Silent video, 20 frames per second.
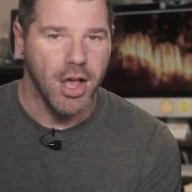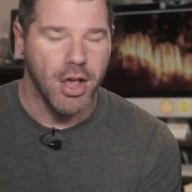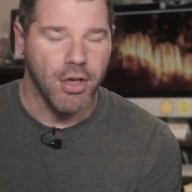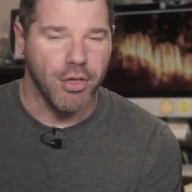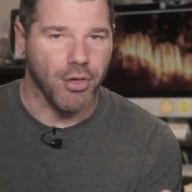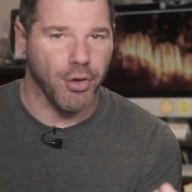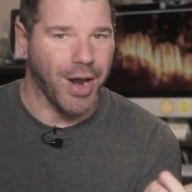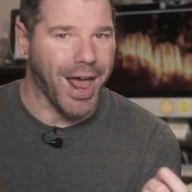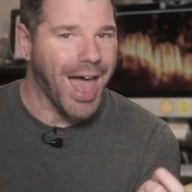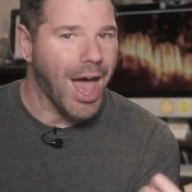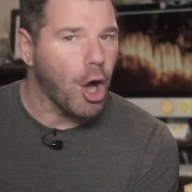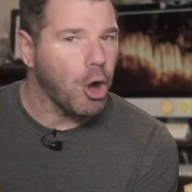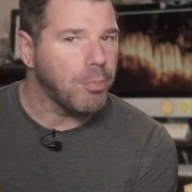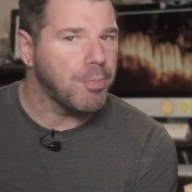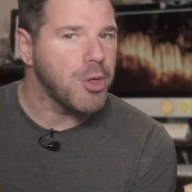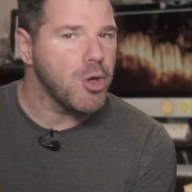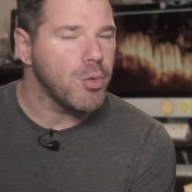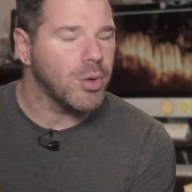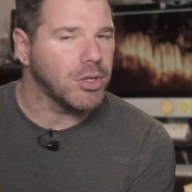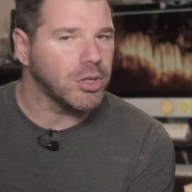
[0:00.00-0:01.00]
So to
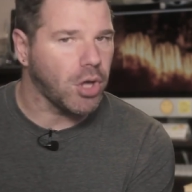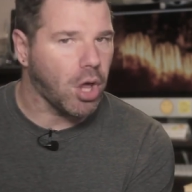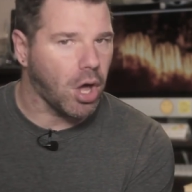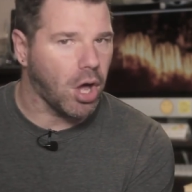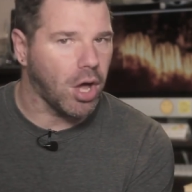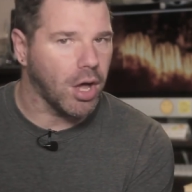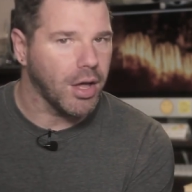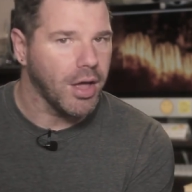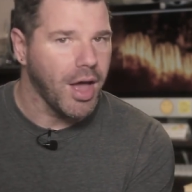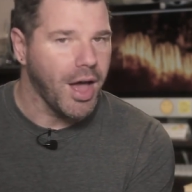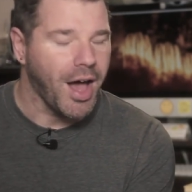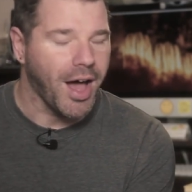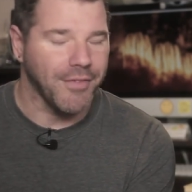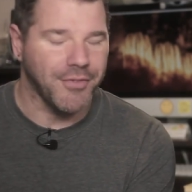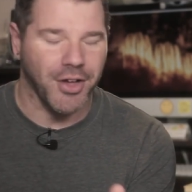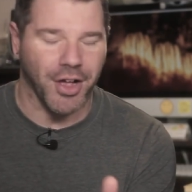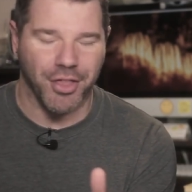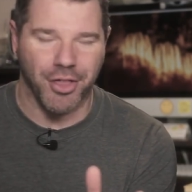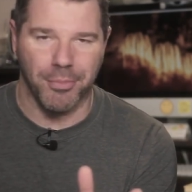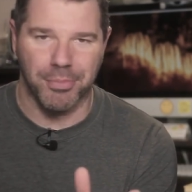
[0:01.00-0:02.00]
help you along,
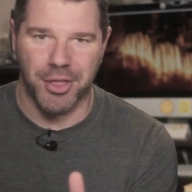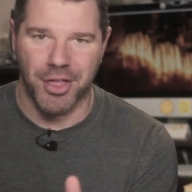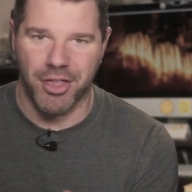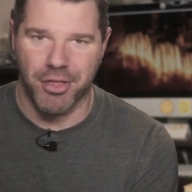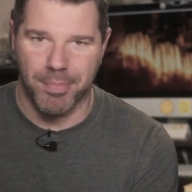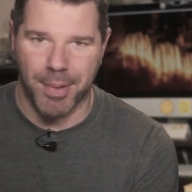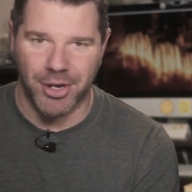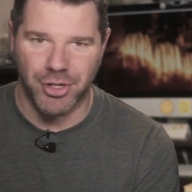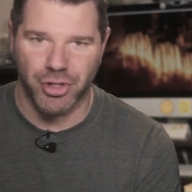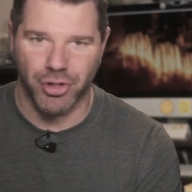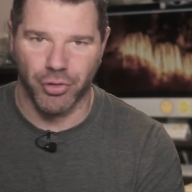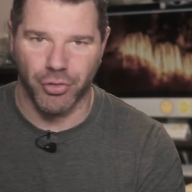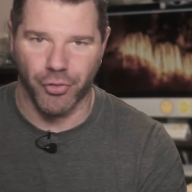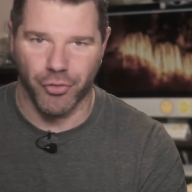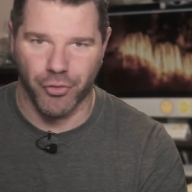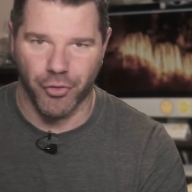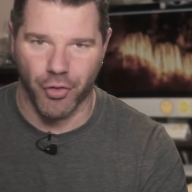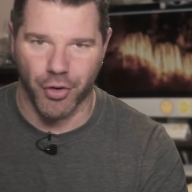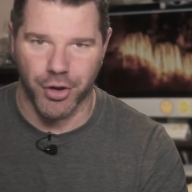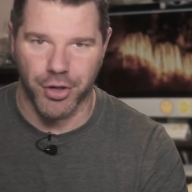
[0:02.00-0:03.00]
I've got something special for